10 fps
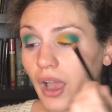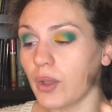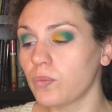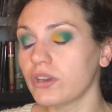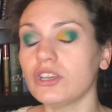I
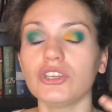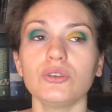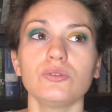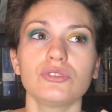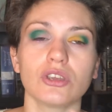wouldn't
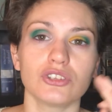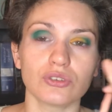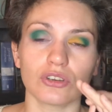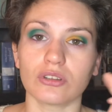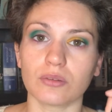use
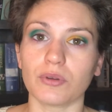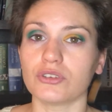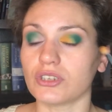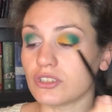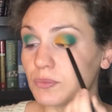circular
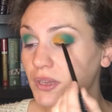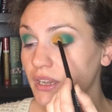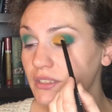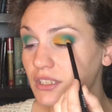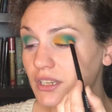motions
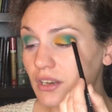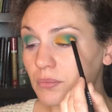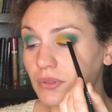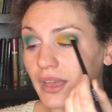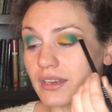because it's gonna
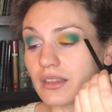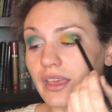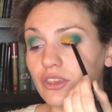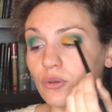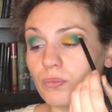blend,
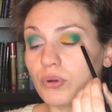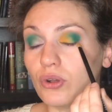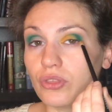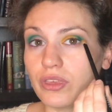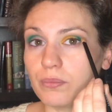like you'll
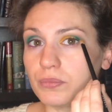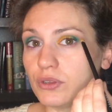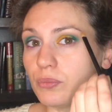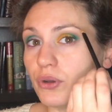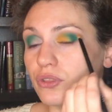pull
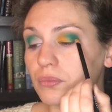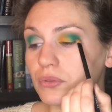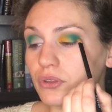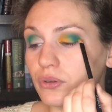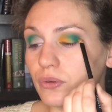the
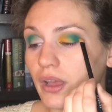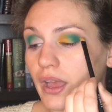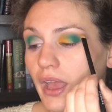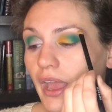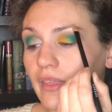blue,
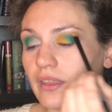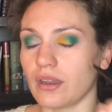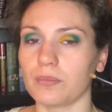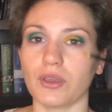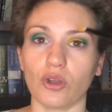and then
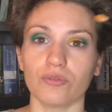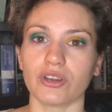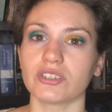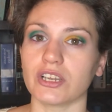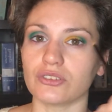I'm
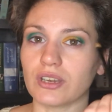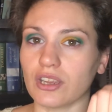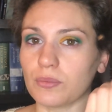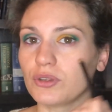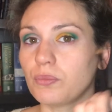over-exaggerating
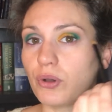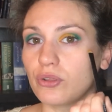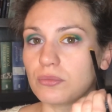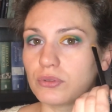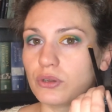here, but you'll pull
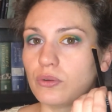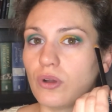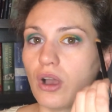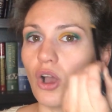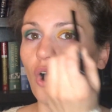the blue
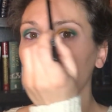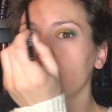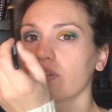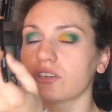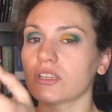
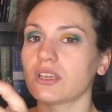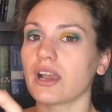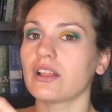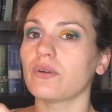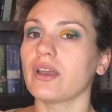over onto the
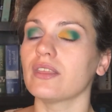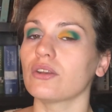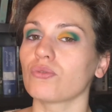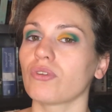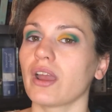yellow and then
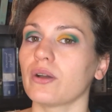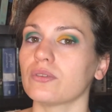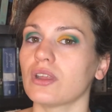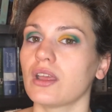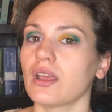
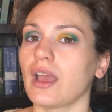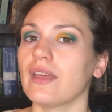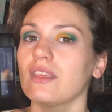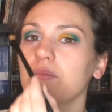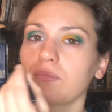around.
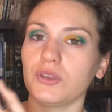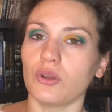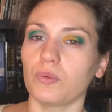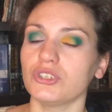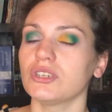And then, you
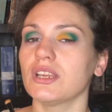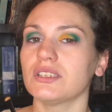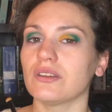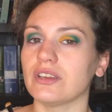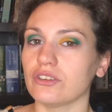know, once you get
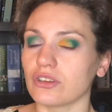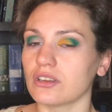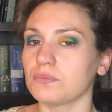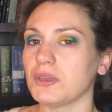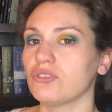down here, you're
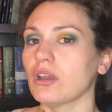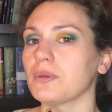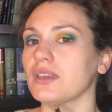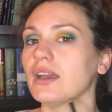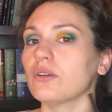gonna be
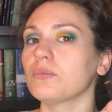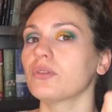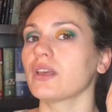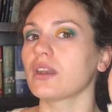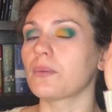grabbing yellow and
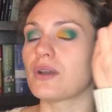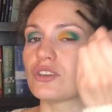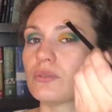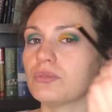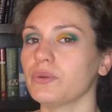pulling it up
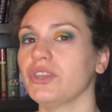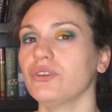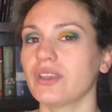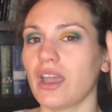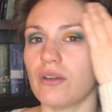onto the blue, and
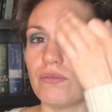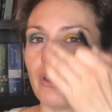you'll get